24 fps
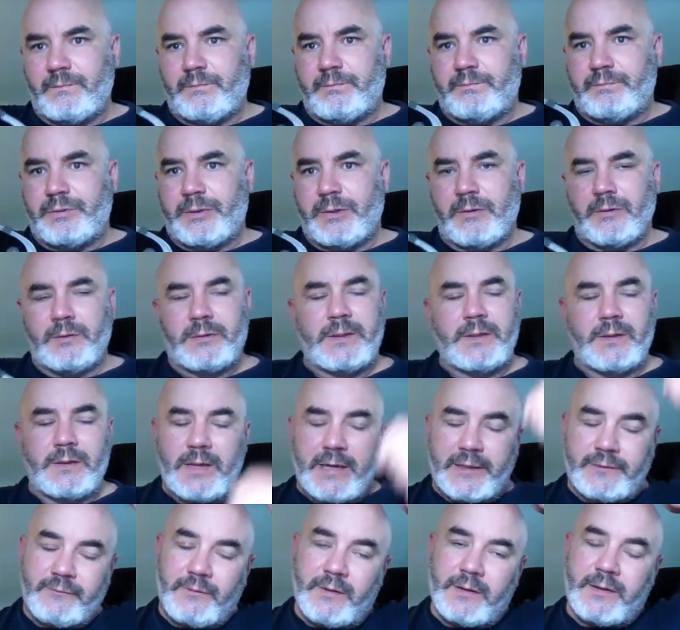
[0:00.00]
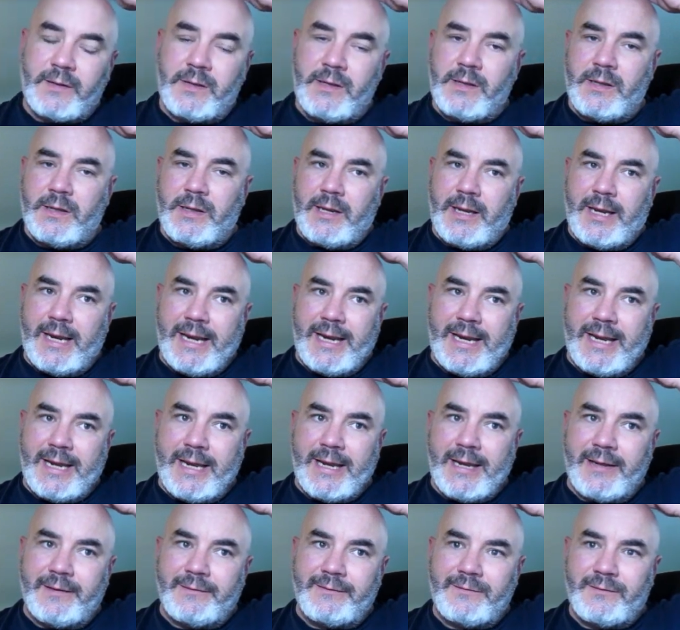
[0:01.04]
purely electric.
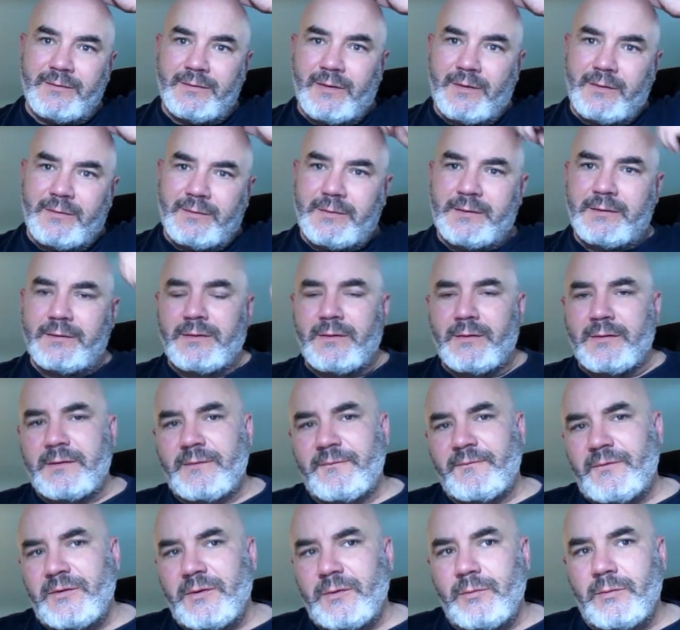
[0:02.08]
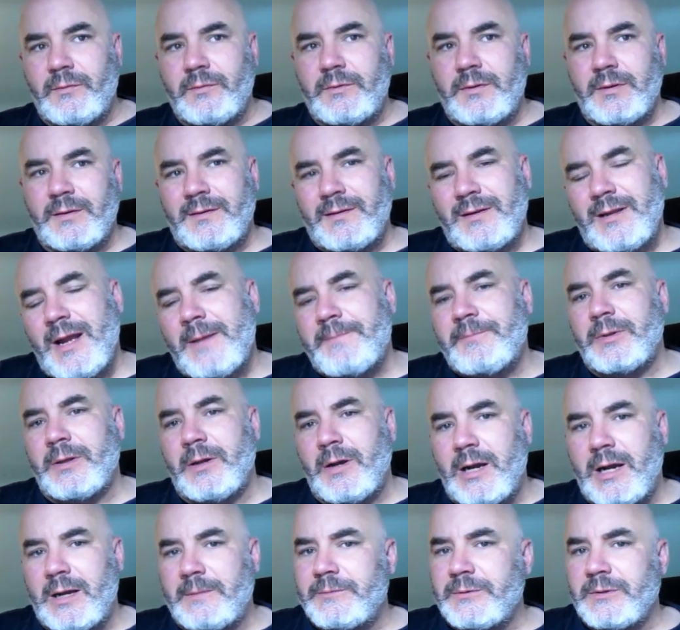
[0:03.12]
And there's a couple of
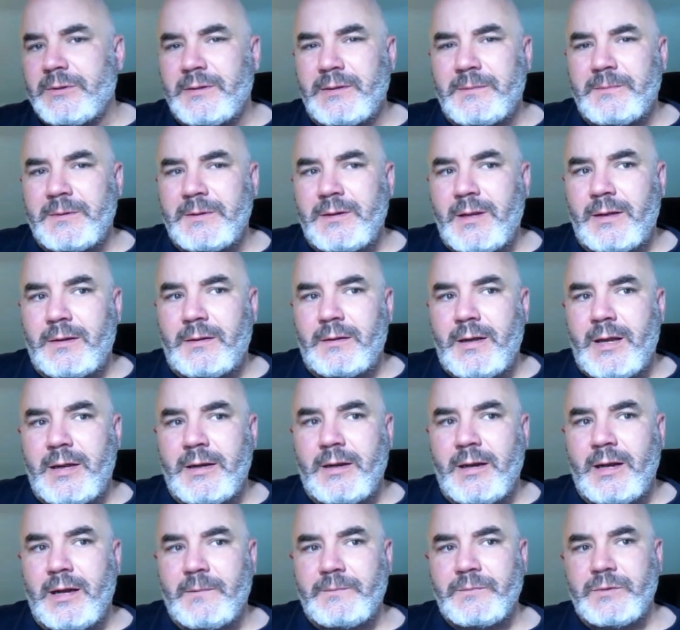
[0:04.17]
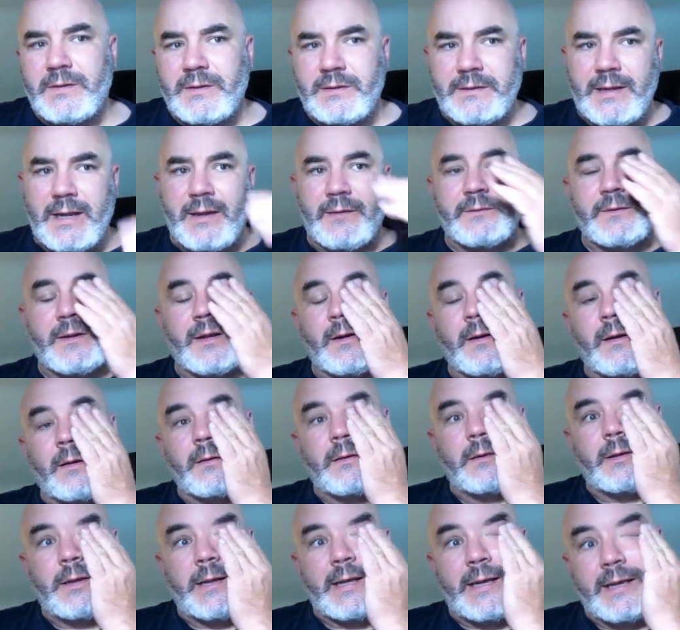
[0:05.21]
options, but not a lot of options out
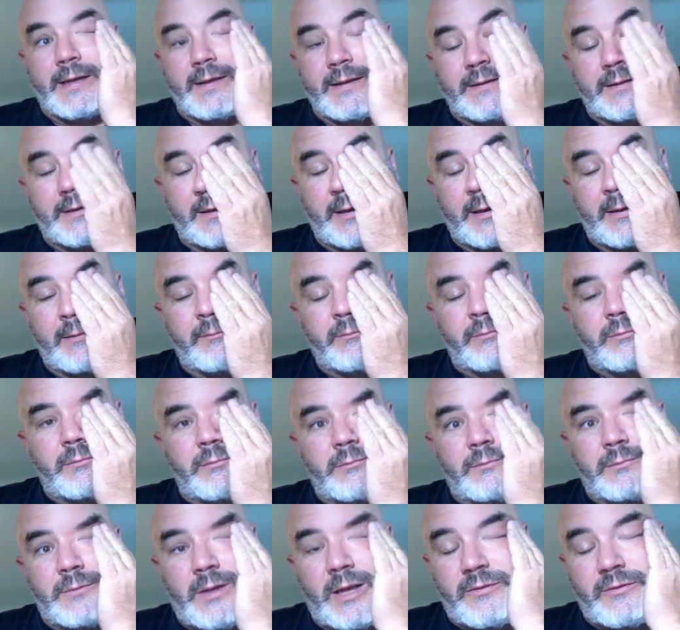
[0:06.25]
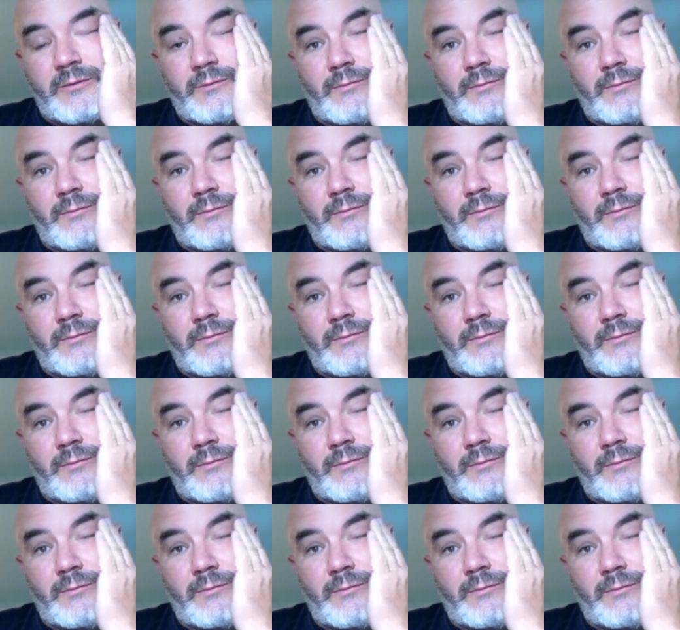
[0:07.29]
there, and nothing